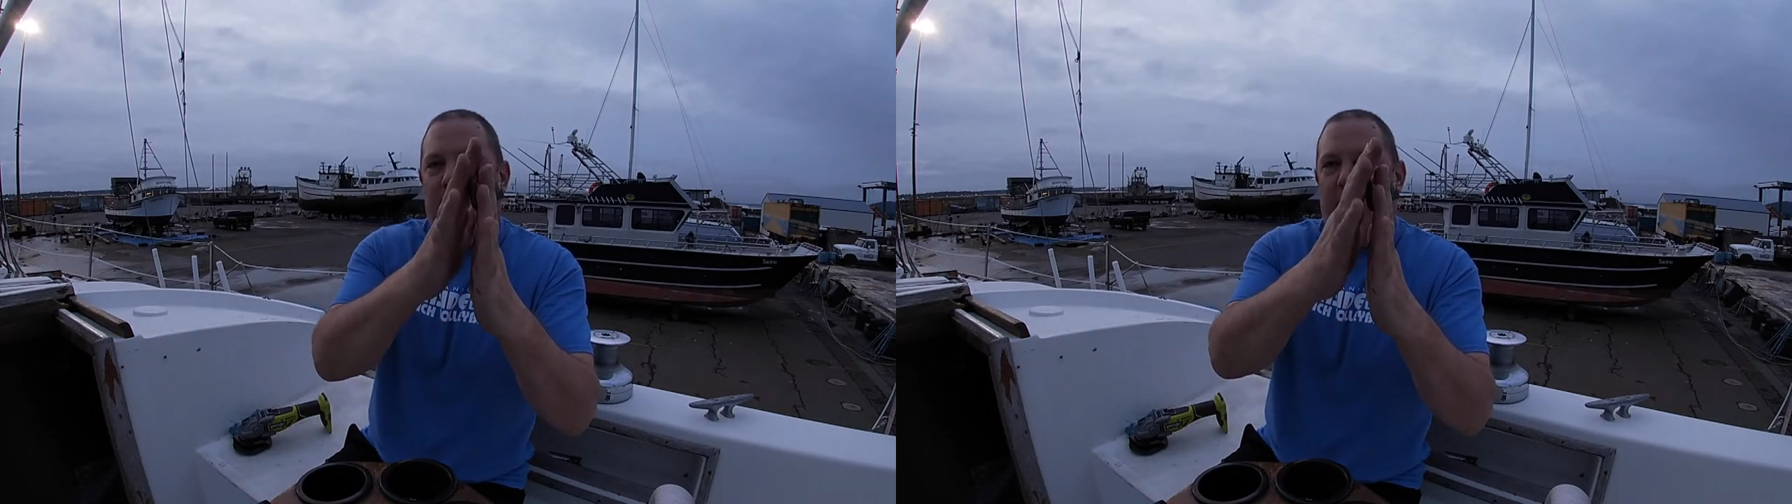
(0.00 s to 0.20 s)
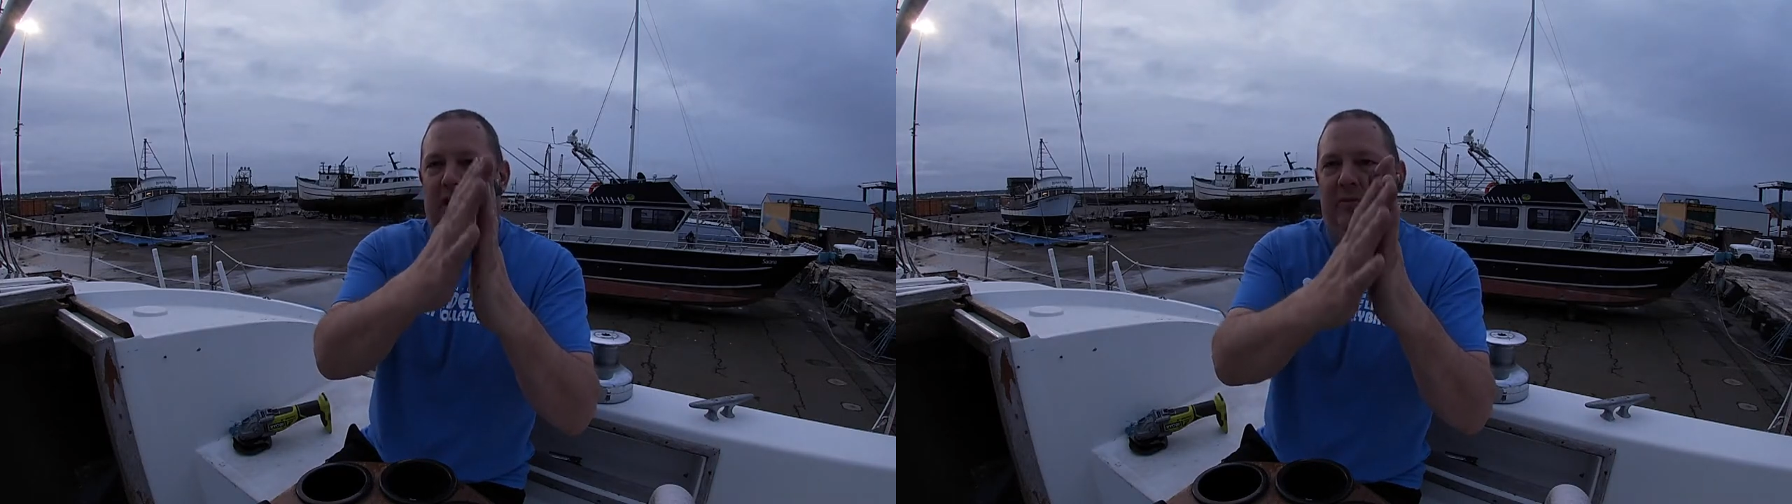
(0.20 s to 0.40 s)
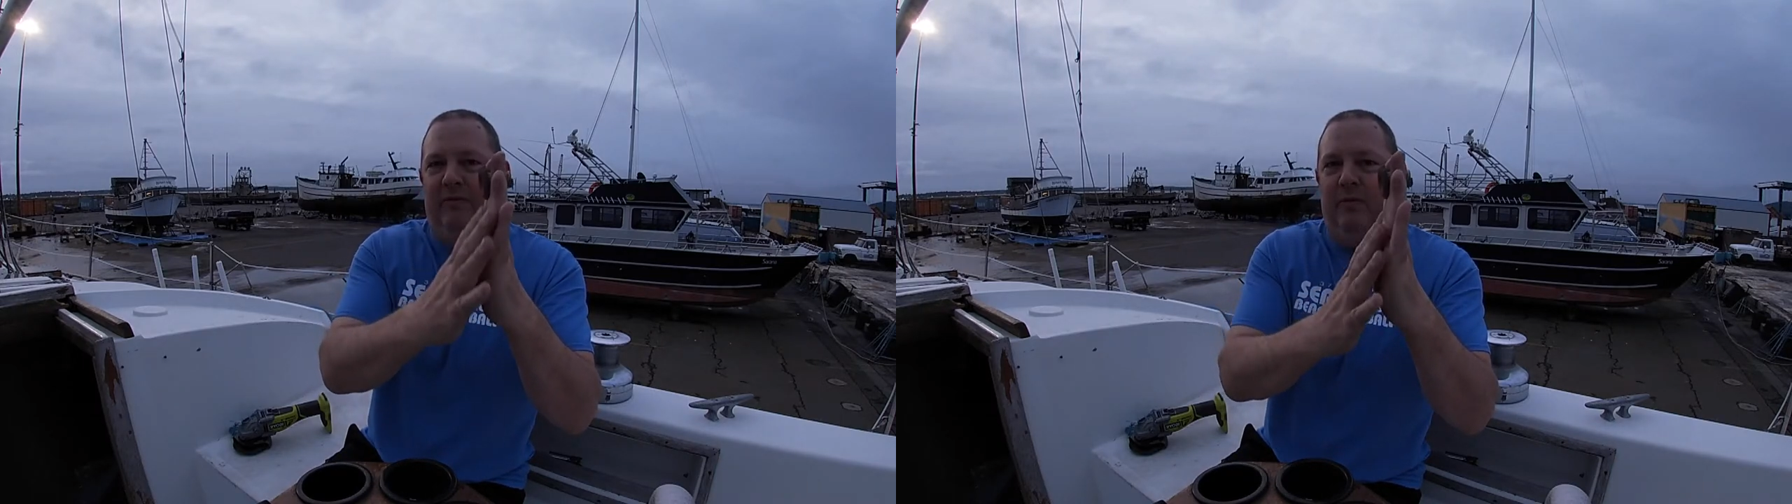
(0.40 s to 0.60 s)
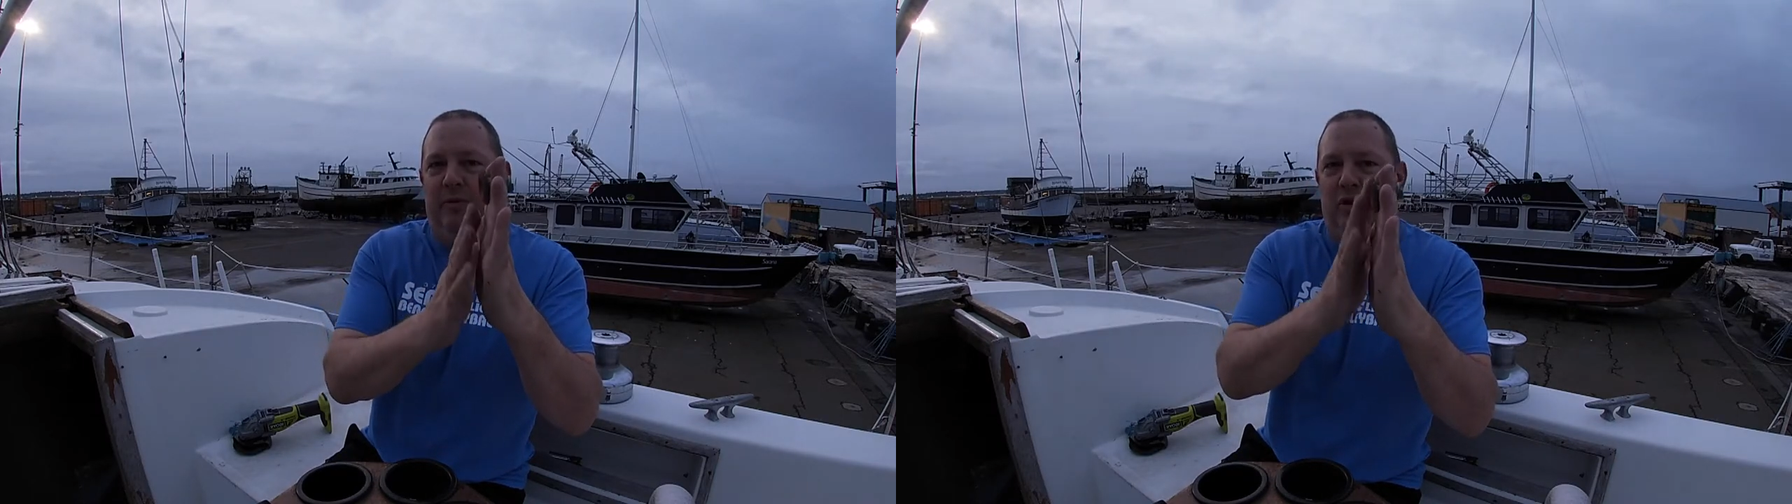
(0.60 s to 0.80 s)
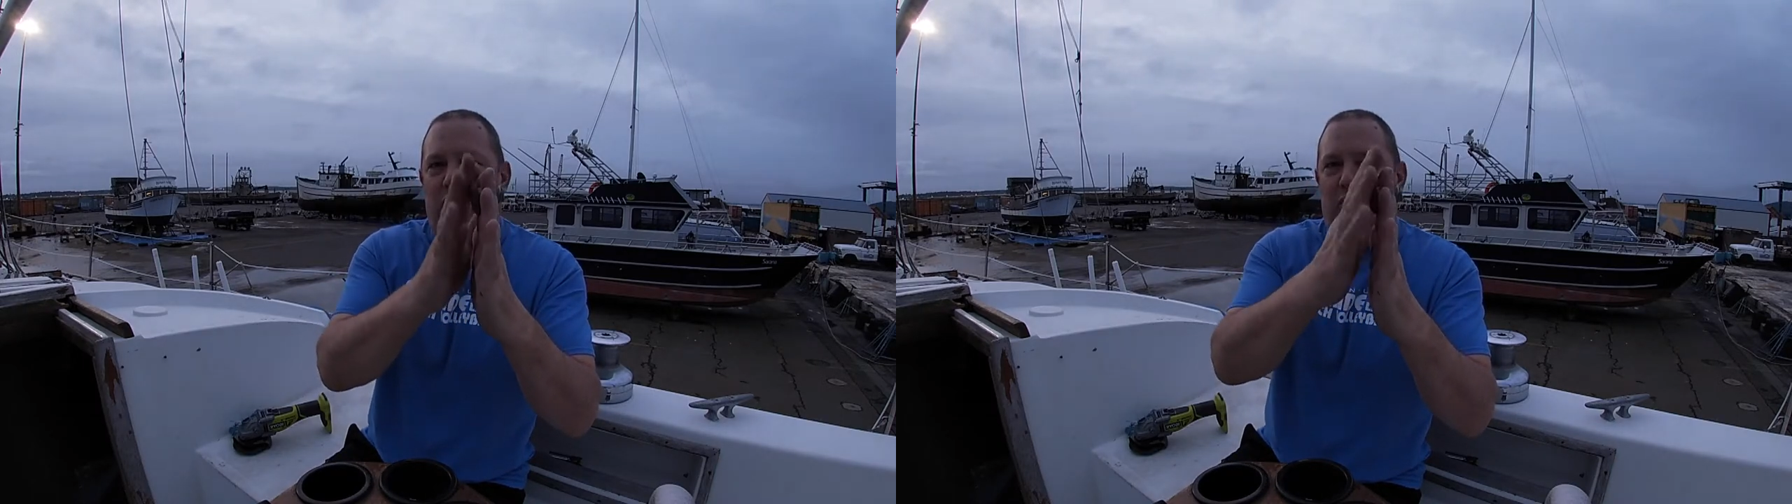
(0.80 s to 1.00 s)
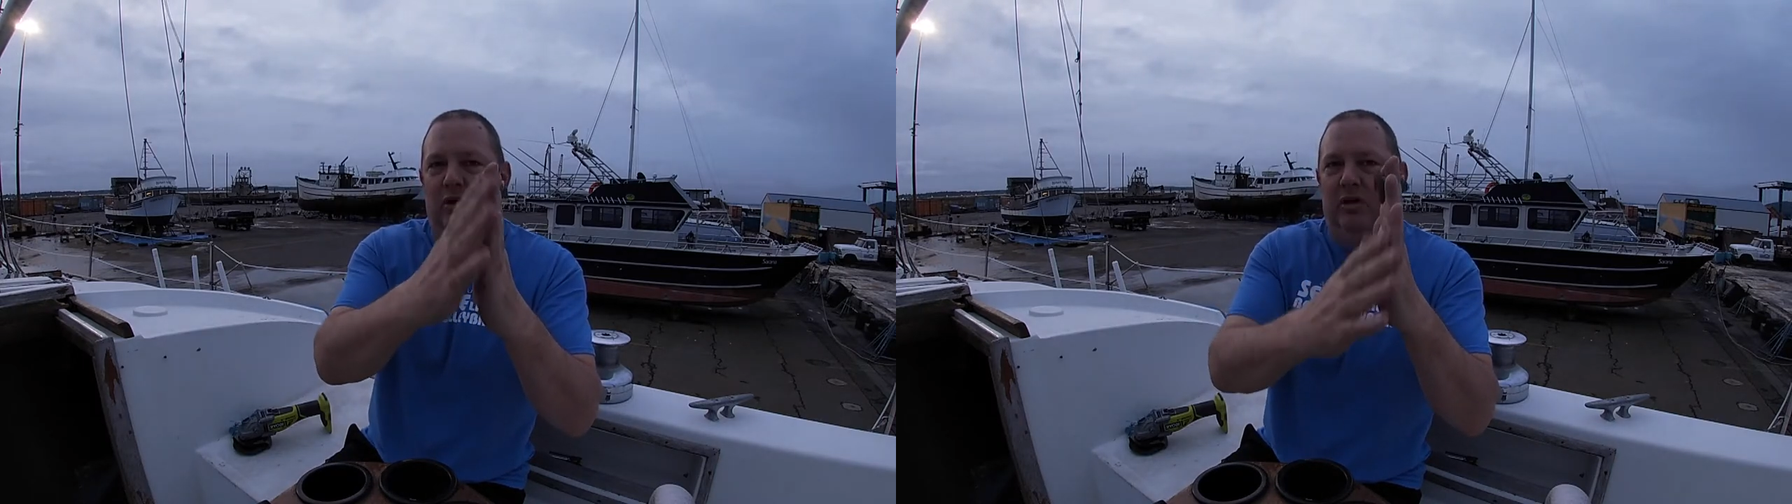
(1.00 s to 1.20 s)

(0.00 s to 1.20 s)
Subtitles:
bottom of your boat.